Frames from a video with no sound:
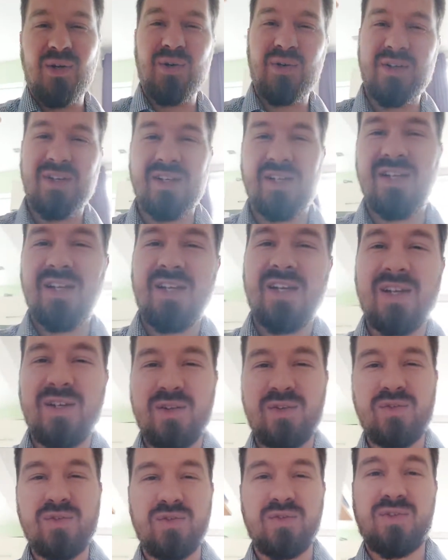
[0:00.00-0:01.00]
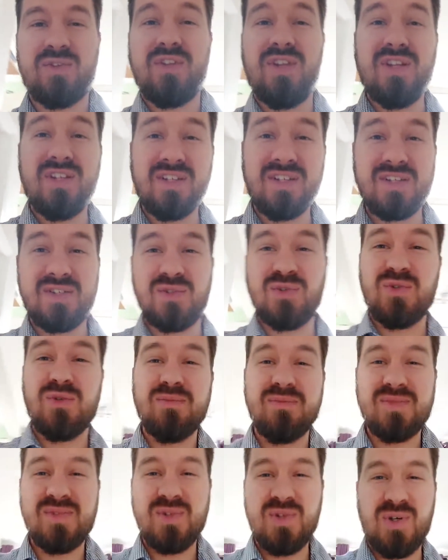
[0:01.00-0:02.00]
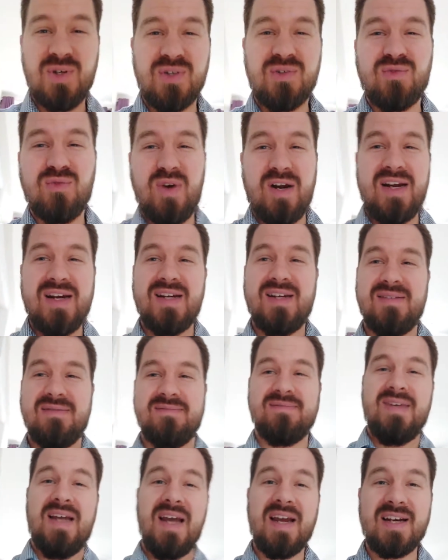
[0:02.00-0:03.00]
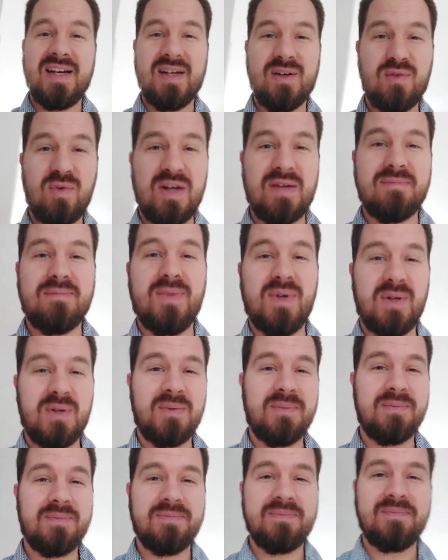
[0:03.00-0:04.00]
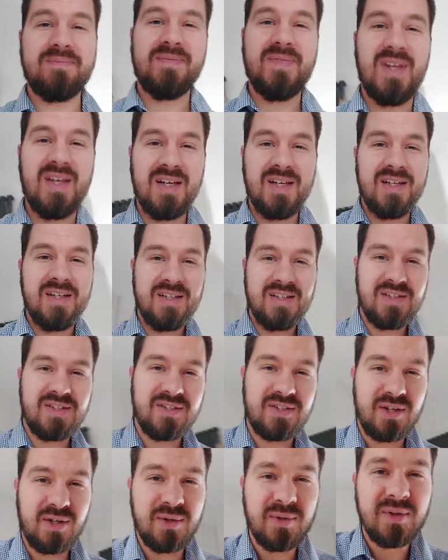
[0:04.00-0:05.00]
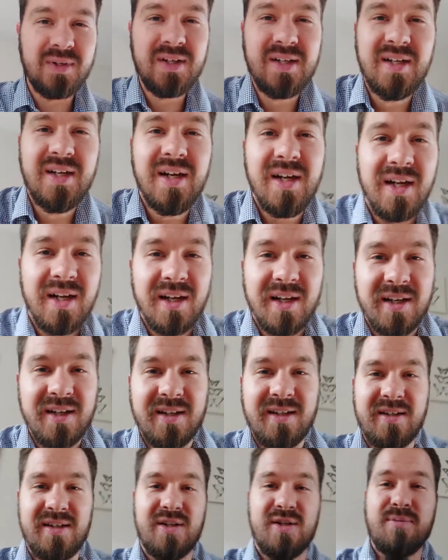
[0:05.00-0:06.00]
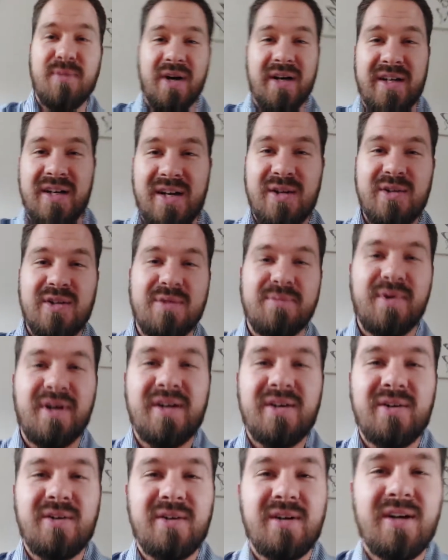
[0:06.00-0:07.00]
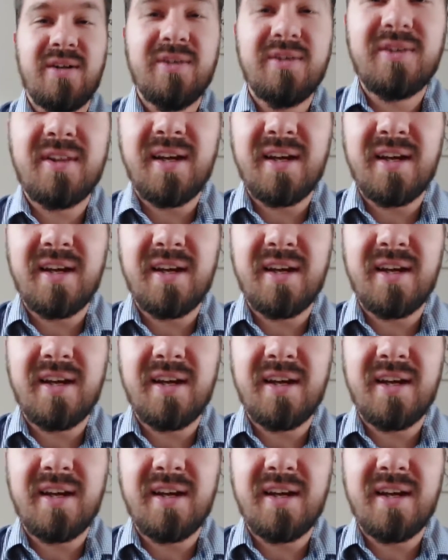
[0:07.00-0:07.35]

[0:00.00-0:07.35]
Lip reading: on thunderstorms, on rain, and a rainbow. So, you might know, you might not know,